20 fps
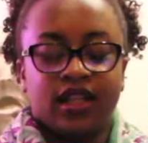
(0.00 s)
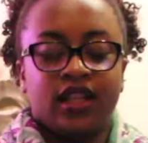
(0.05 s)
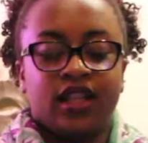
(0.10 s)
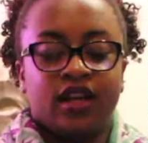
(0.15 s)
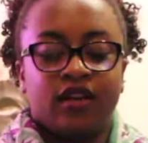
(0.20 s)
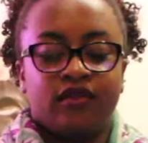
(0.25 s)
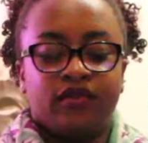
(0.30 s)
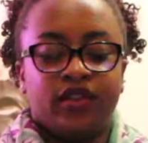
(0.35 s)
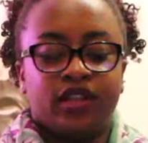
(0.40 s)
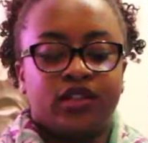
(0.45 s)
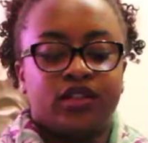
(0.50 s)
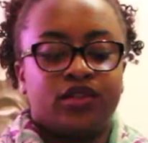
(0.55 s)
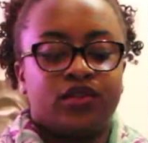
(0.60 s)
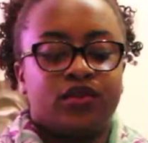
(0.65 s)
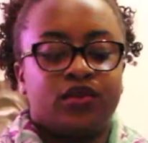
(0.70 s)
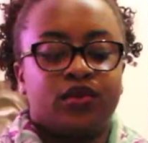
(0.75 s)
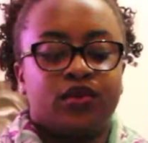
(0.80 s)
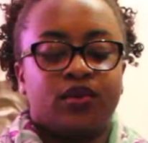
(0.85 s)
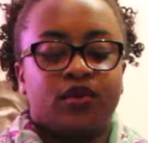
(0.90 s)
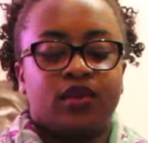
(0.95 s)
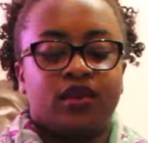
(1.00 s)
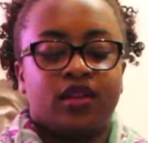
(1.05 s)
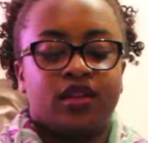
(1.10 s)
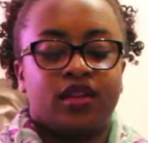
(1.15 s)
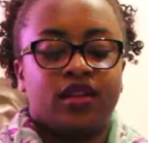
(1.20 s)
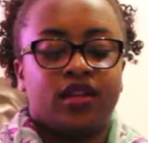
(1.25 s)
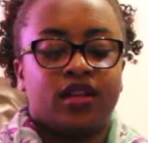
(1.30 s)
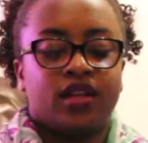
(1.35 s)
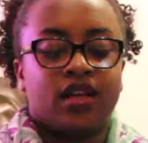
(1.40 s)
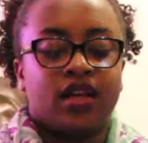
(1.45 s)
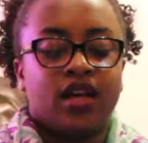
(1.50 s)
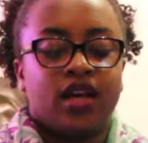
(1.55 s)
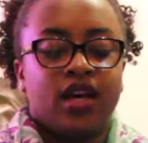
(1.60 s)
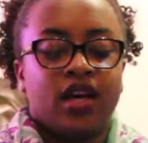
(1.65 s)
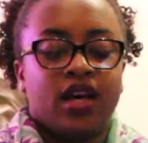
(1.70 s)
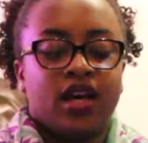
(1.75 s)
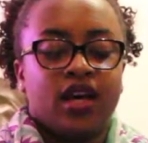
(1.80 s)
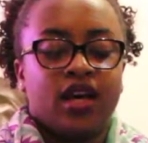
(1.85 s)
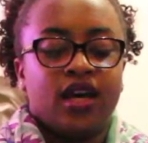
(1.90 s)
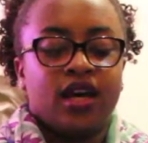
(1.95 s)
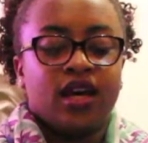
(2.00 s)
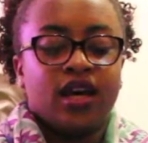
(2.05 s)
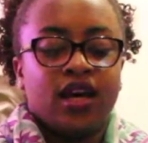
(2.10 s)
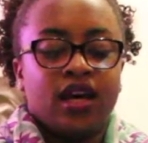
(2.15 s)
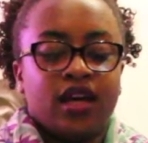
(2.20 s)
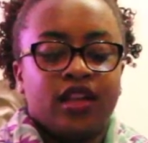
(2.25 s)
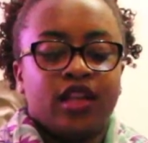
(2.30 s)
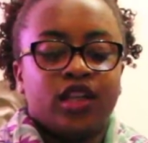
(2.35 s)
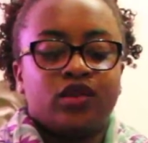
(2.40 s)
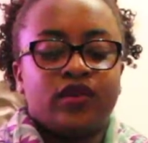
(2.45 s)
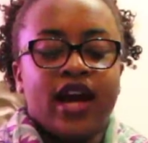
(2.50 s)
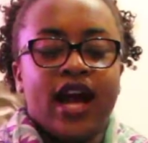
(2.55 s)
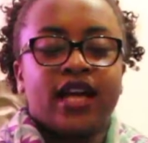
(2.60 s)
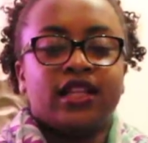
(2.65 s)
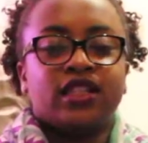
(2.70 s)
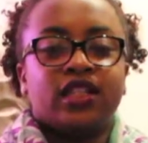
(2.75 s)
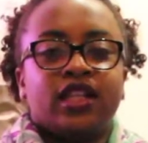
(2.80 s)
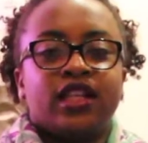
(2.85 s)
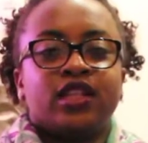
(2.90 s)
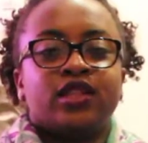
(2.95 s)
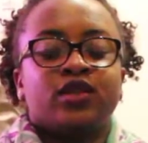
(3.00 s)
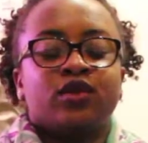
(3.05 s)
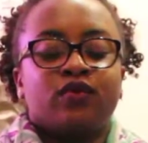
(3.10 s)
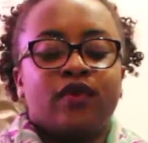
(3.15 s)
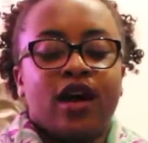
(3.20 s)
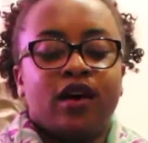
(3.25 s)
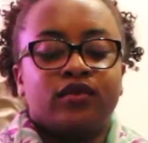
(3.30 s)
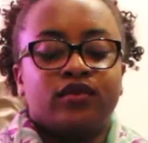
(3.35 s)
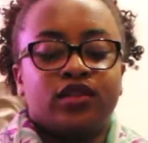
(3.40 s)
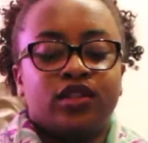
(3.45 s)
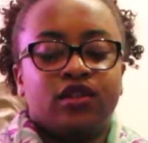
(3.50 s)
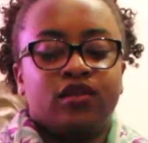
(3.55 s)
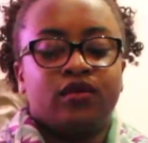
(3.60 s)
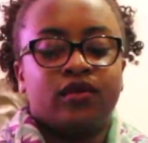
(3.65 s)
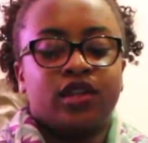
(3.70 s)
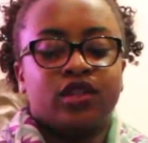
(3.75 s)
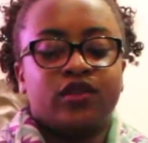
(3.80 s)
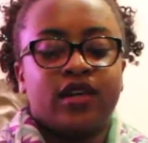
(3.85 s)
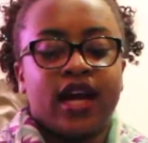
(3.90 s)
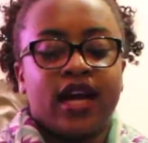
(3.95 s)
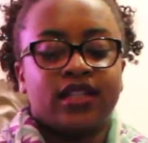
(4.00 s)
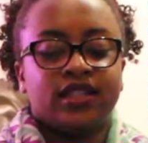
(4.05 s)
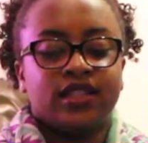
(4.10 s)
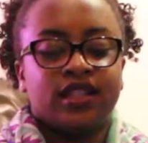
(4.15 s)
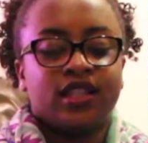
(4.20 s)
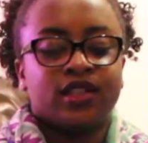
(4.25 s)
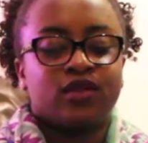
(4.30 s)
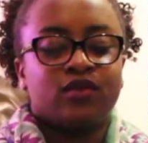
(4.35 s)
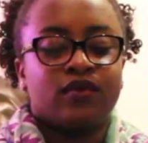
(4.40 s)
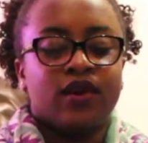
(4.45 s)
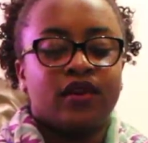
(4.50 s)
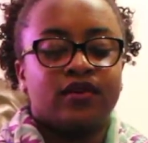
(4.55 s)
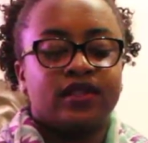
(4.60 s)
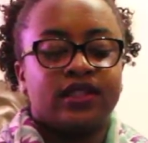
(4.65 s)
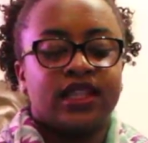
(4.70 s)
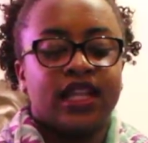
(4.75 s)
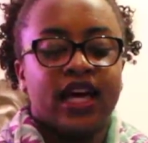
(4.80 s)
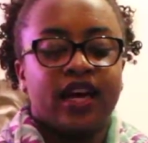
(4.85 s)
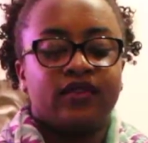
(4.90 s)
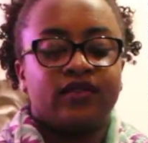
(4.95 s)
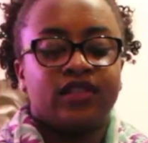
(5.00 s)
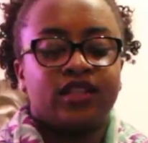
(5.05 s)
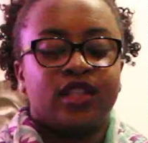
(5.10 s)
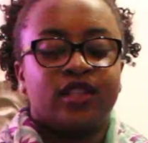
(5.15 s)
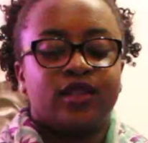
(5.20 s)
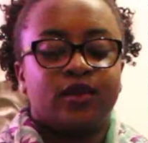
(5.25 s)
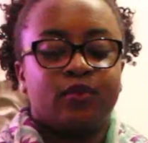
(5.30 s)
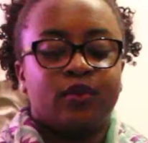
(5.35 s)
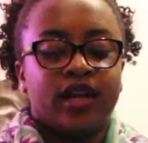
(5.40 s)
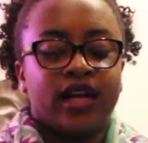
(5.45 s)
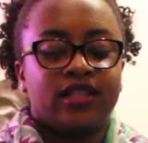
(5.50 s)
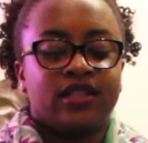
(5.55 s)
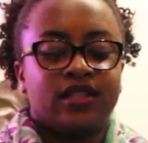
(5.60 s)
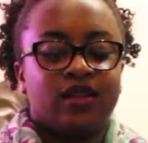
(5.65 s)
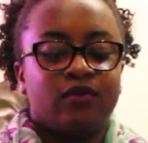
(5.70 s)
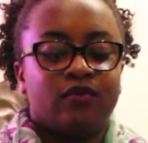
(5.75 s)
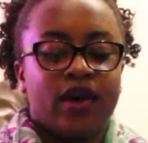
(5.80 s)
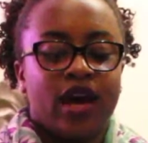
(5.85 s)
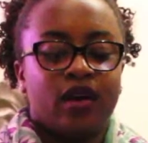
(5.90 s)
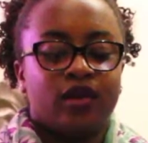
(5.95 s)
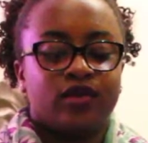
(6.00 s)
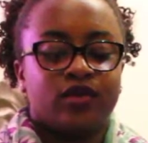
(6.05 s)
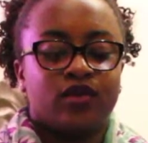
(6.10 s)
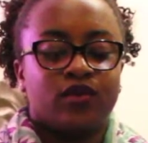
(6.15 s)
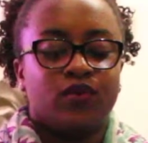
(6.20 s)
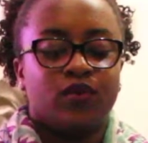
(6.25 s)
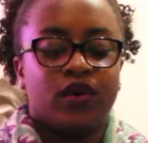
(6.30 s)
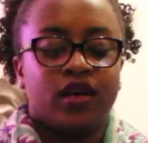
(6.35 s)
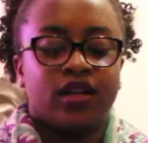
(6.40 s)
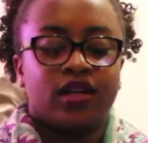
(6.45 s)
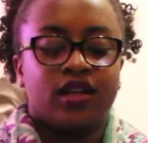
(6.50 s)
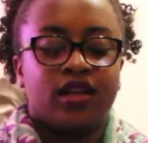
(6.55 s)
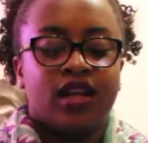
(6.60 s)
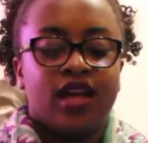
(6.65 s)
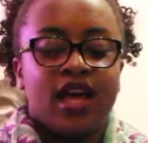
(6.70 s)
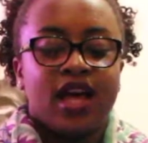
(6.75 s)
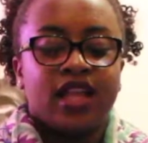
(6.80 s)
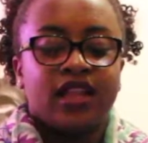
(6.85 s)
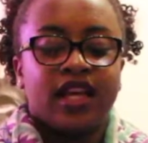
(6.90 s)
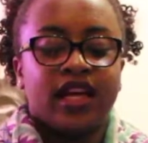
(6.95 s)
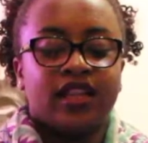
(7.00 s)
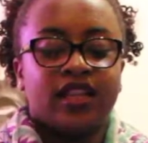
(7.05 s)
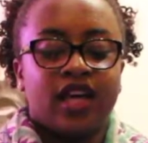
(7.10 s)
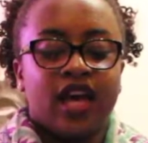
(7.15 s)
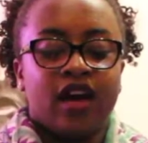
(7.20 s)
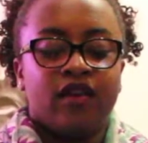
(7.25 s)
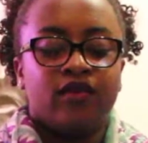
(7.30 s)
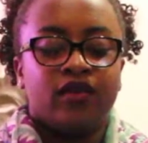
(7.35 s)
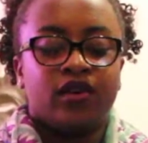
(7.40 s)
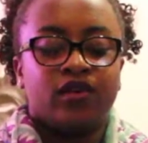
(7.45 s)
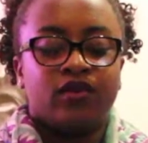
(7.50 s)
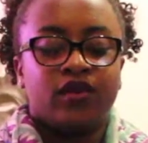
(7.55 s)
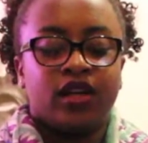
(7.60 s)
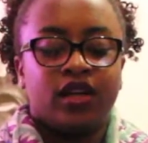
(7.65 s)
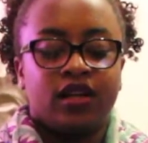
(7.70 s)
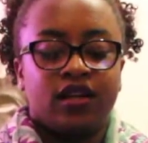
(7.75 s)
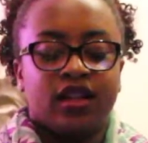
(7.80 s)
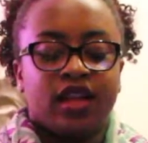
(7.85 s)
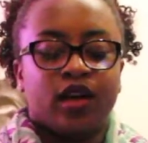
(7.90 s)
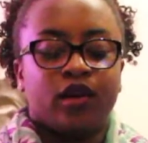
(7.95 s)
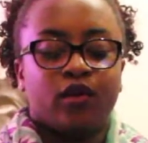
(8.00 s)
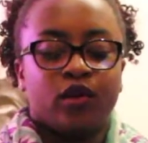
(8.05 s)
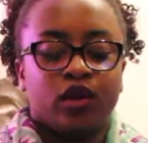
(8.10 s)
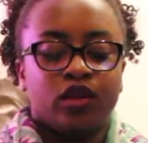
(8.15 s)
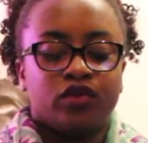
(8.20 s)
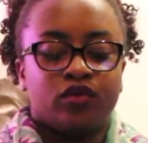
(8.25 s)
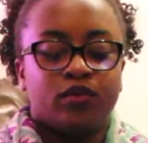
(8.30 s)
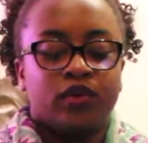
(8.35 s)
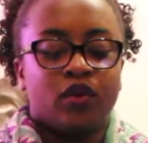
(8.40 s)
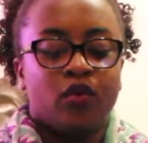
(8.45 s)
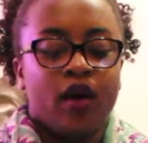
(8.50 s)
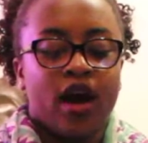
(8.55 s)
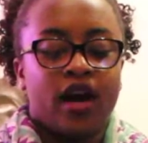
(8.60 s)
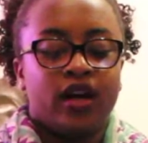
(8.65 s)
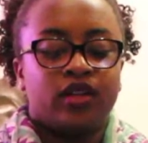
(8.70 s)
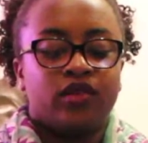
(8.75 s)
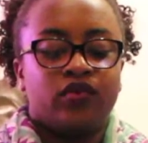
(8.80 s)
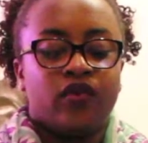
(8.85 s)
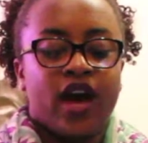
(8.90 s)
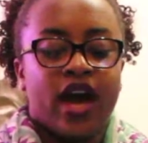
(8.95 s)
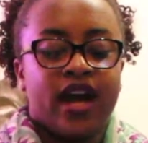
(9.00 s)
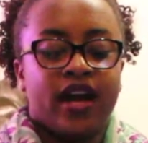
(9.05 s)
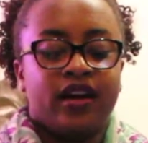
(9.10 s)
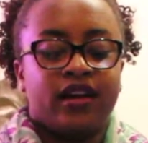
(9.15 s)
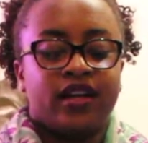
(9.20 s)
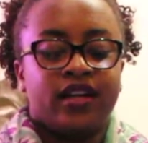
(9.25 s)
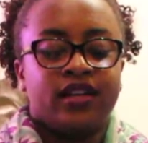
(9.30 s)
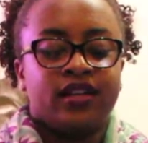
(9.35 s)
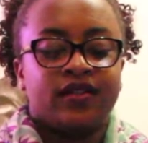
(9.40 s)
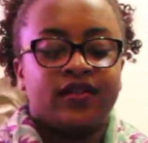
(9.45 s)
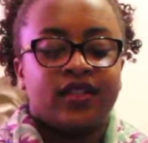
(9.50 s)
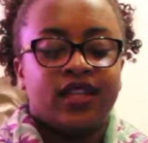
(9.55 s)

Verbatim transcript: and love this truth. And the tragedy that surrounds you and the tragedy that surrounds life, seeds are planted and battles are won. Like the evergreen that grows from the wildfire,